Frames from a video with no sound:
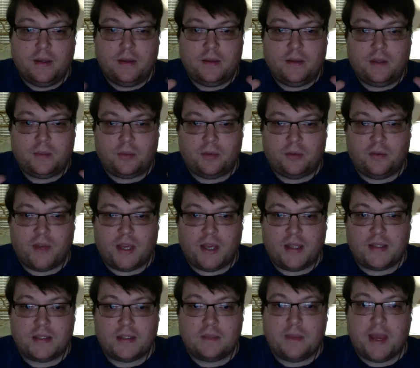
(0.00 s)
that
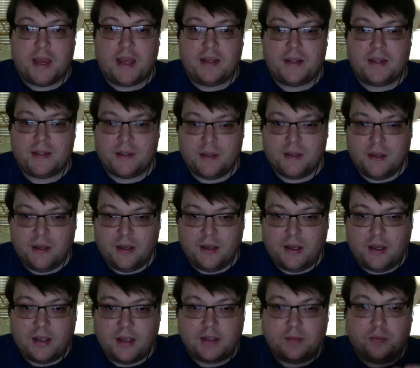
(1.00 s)
pervade space is